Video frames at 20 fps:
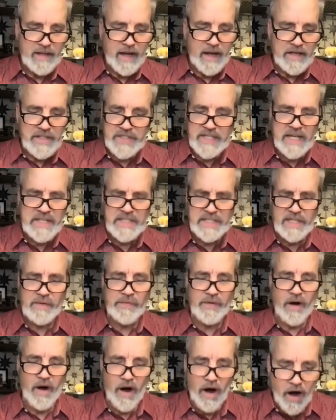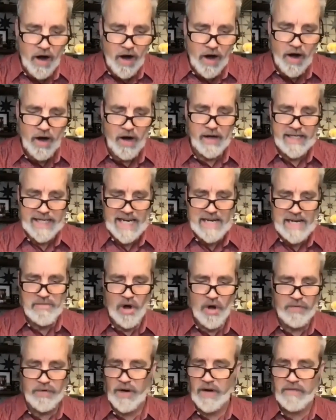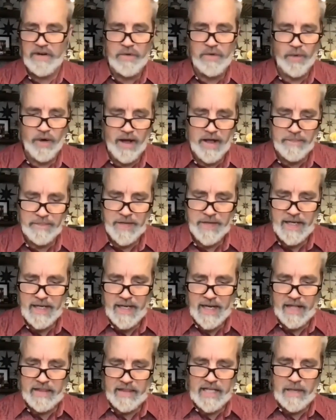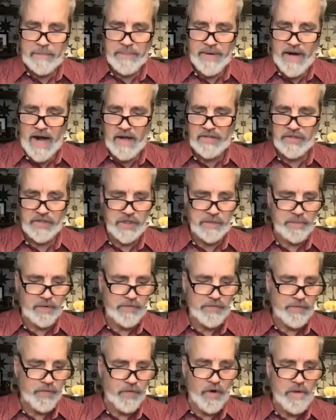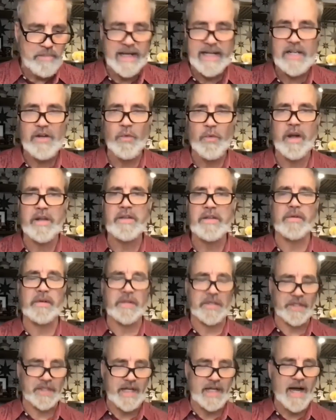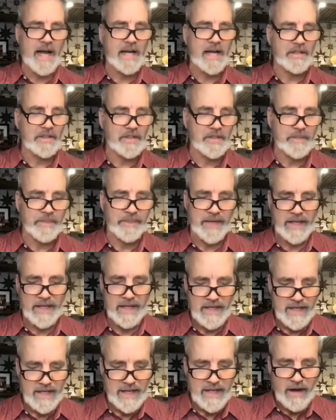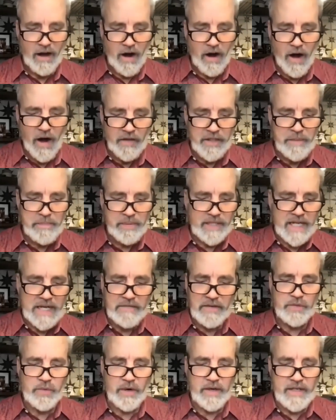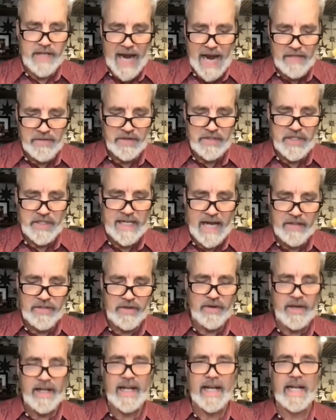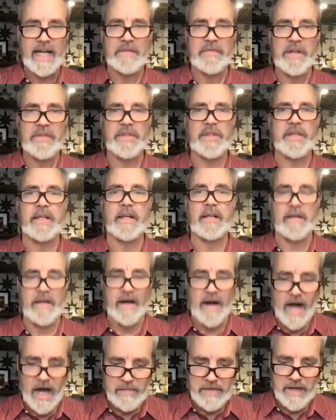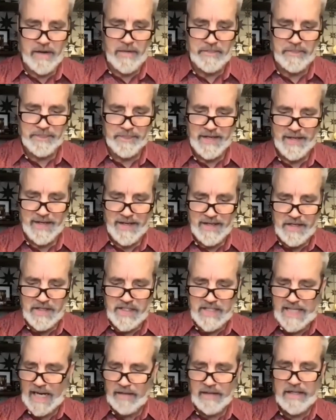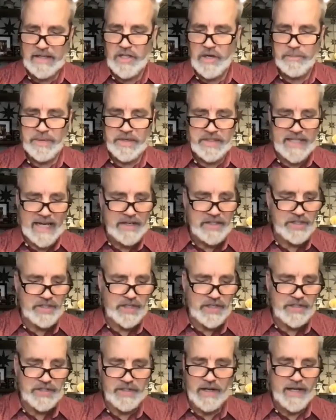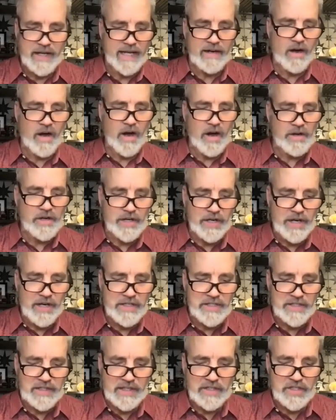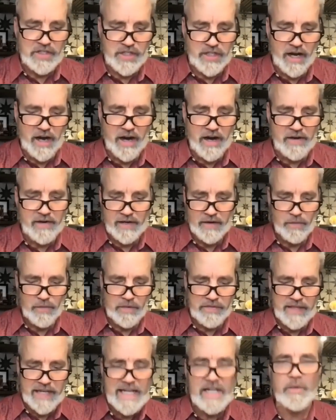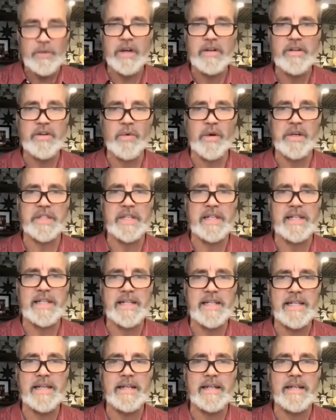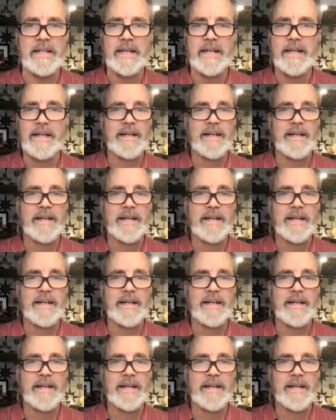A sense of awe came over everyone, and the apostles performed many wondrous signs. All the believers were gathered together and had everything in common. Selling their possessions and all goods, they shared with anyone who was in need.